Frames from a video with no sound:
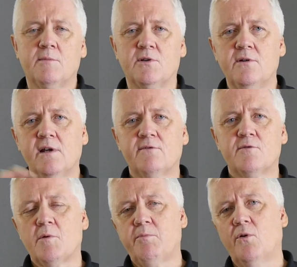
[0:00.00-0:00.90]
but doing it
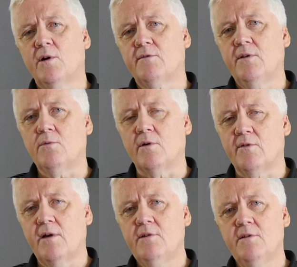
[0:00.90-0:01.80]
from a point of view of how do